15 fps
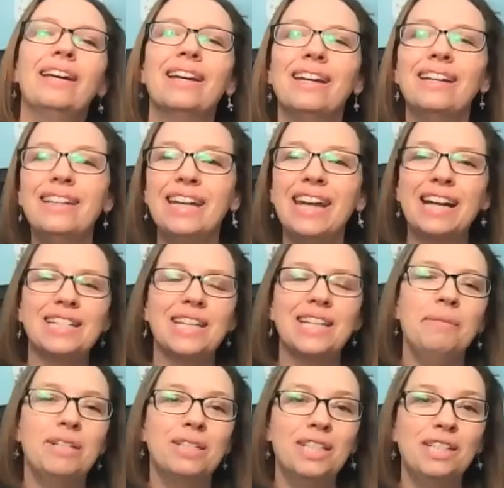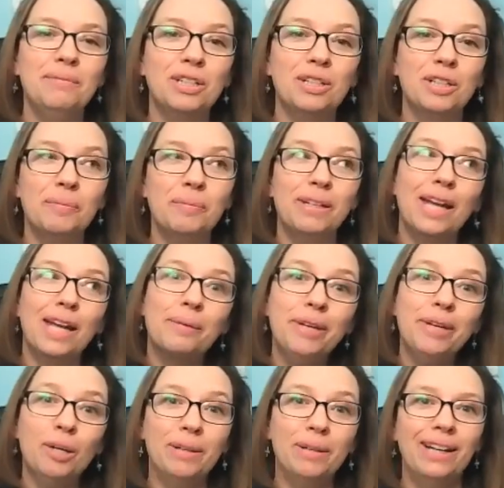The next time you see me, you're going to be like,
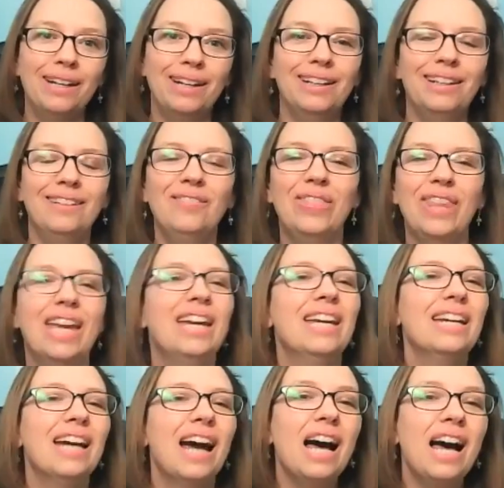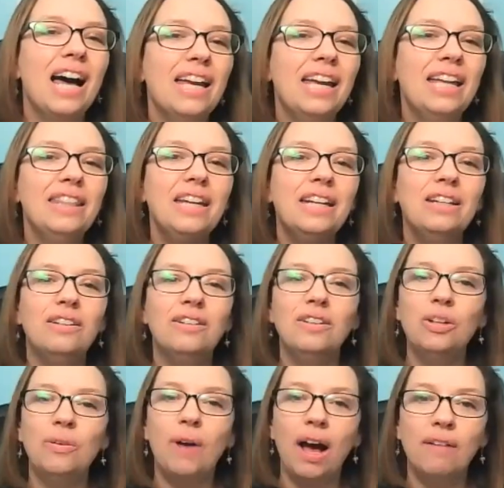meal planning. And then
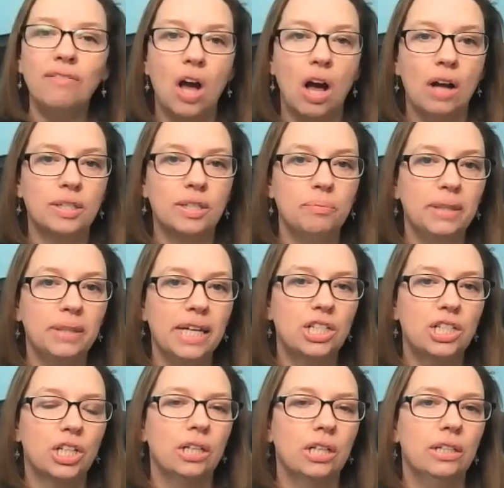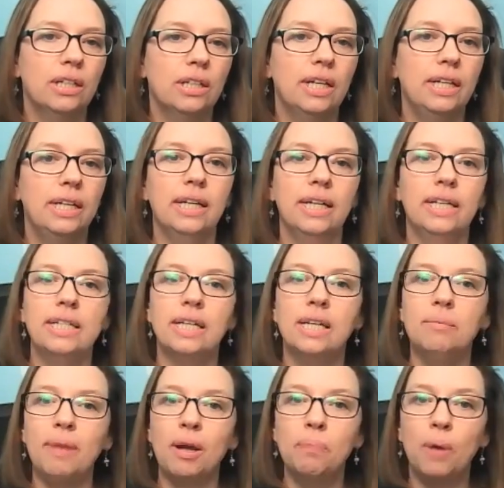you have contemplation. And in
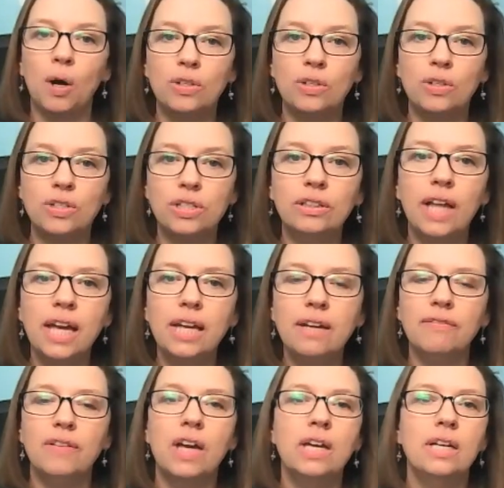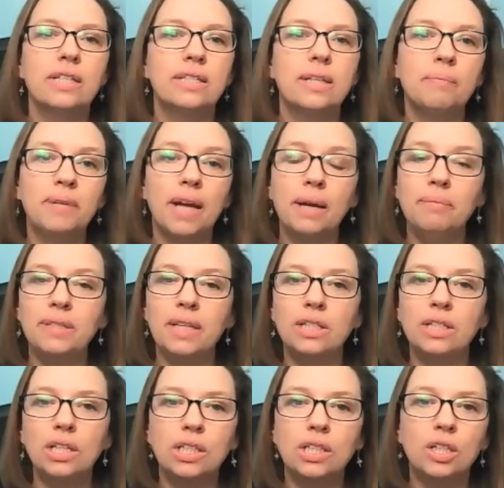my personal life, sometimes that's
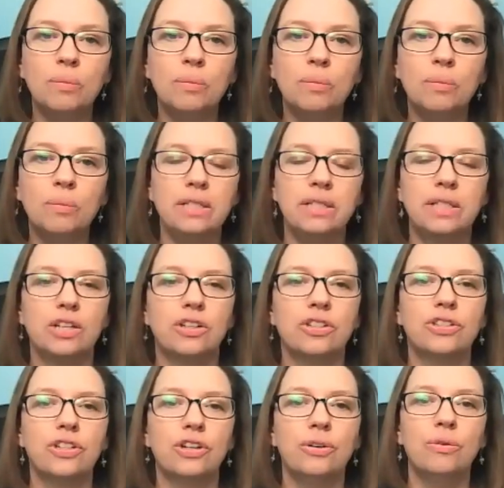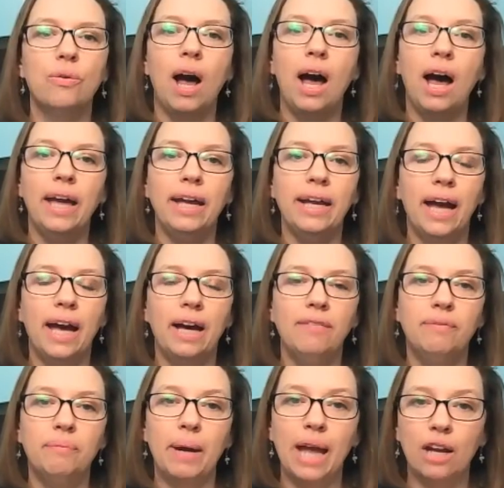a little bit easier. So I have
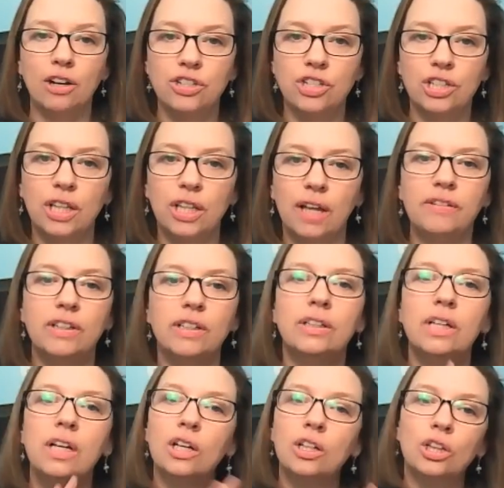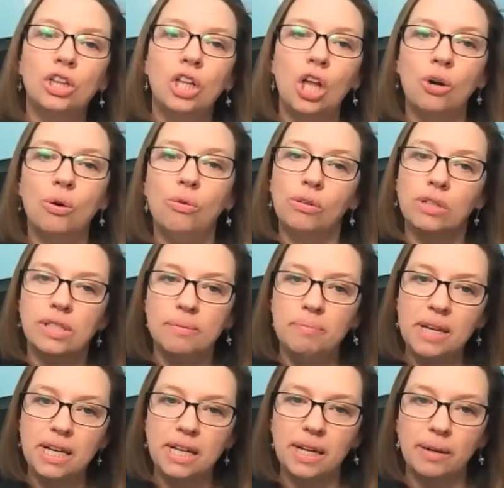my energy level low to
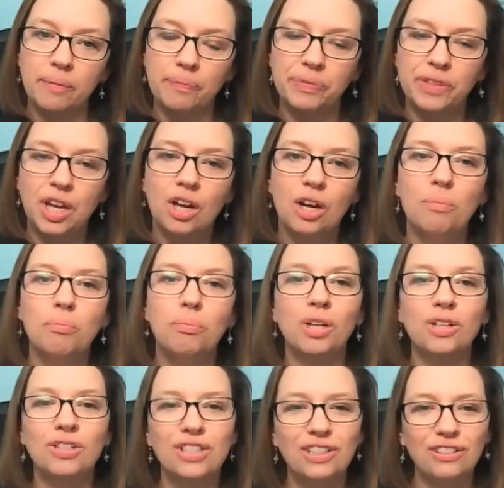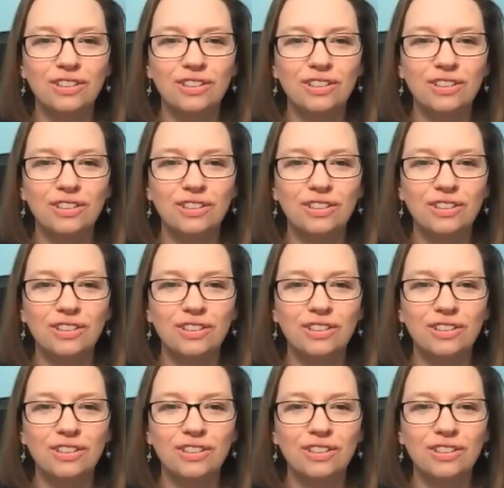medium. Personal